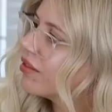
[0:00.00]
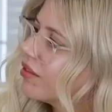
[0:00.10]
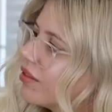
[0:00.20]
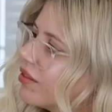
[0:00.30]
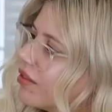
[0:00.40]

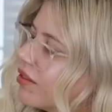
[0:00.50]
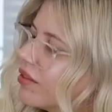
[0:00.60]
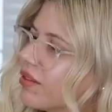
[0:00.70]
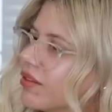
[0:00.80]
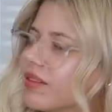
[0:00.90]

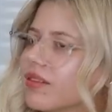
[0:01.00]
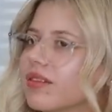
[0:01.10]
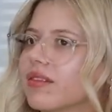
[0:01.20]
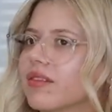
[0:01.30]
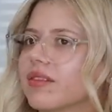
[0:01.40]

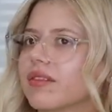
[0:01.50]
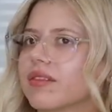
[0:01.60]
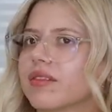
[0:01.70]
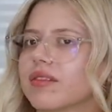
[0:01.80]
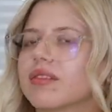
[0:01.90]

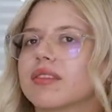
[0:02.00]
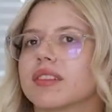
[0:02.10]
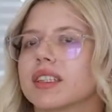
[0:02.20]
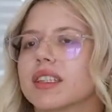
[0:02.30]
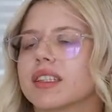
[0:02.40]

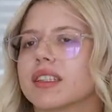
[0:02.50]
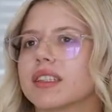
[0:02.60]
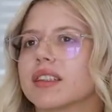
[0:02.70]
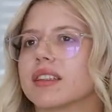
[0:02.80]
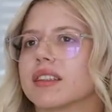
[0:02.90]

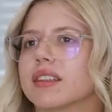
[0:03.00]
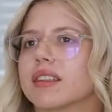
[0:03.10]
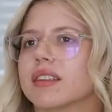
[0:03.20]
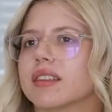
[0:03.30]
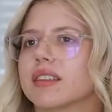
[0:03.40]

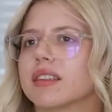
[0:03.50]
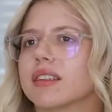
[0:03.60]
(not speaking)